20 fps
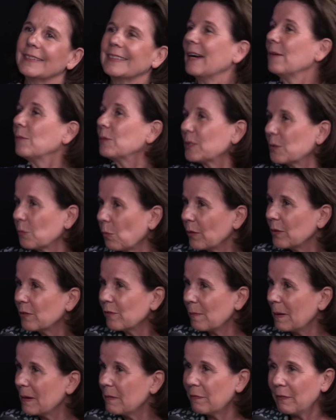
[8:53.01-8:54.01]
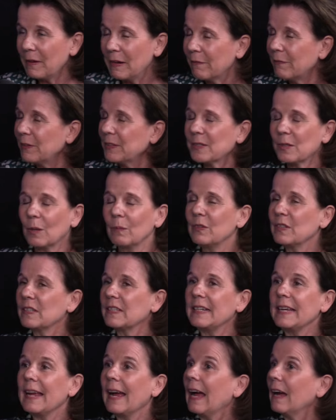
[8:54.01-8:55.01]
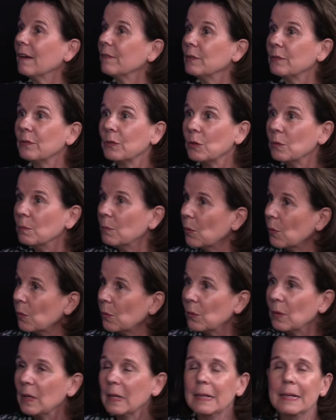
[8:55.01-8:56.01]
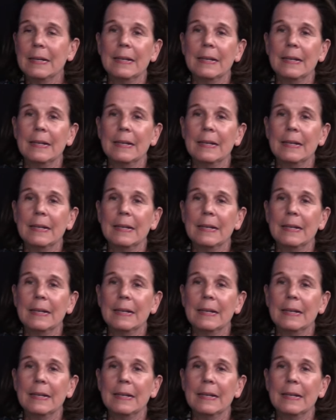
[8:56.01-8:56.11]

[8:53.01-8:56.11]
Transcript: that was one of my favorites. Obviously, I have a few more.